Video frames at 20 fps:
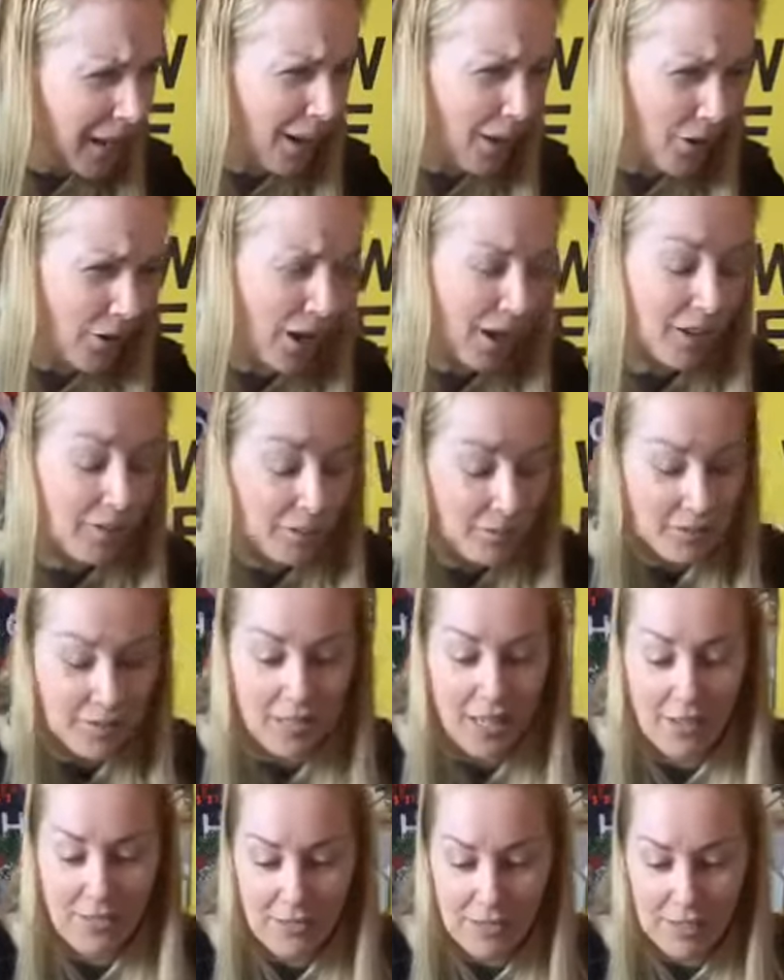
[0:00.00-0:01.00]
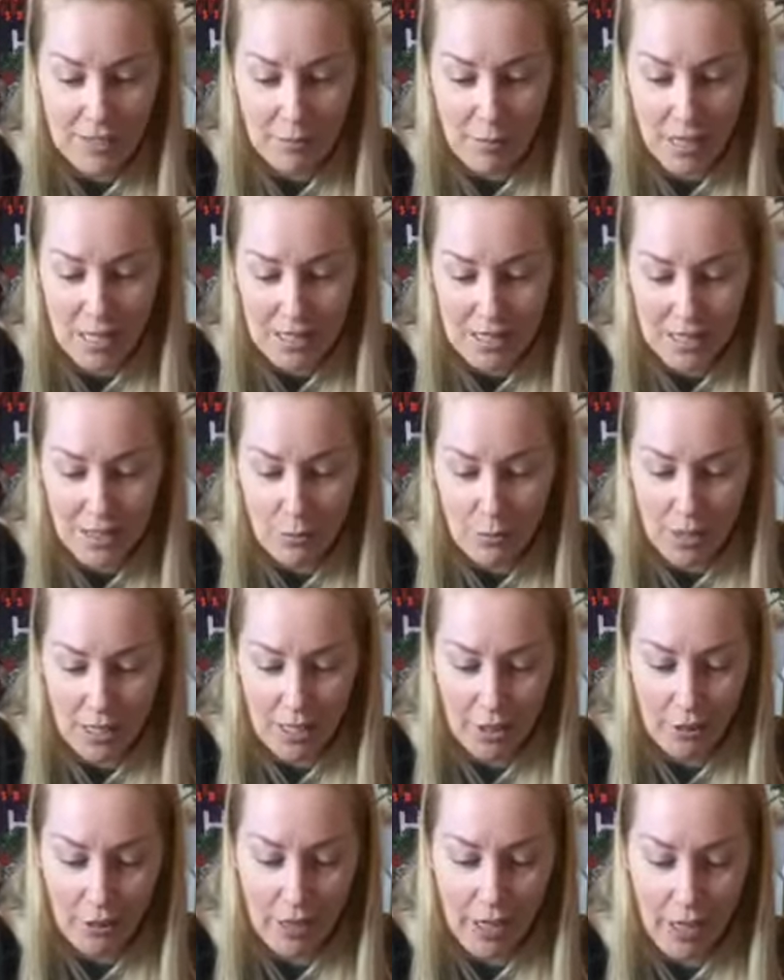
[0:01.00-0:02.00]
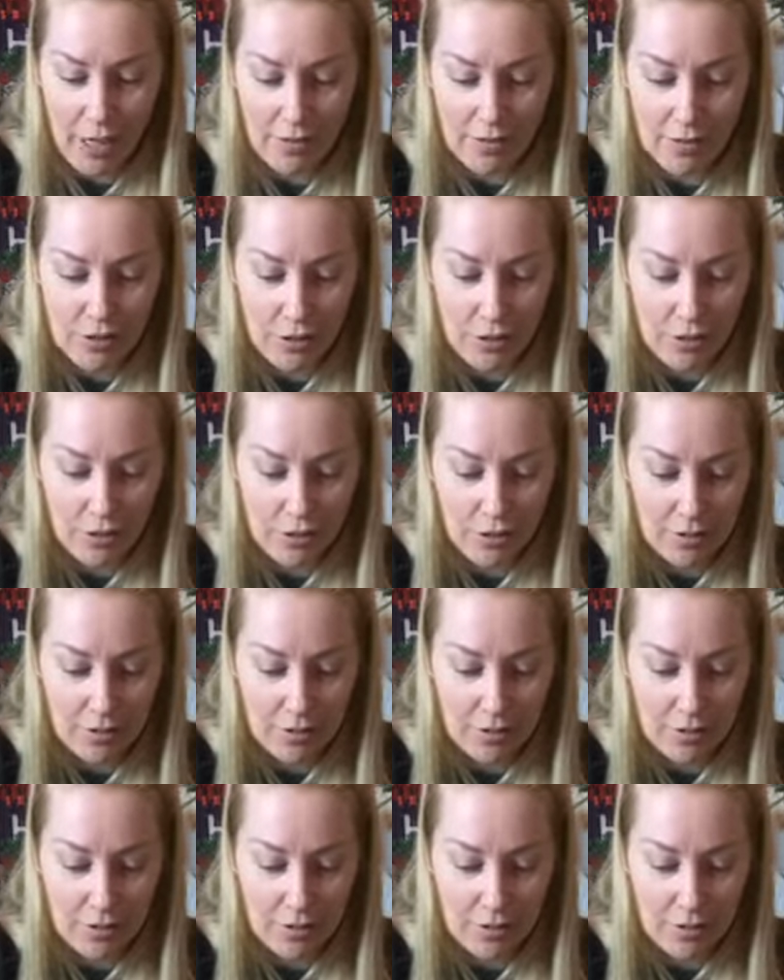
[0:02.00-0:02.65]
Oh, I'm definitely messy when I craft.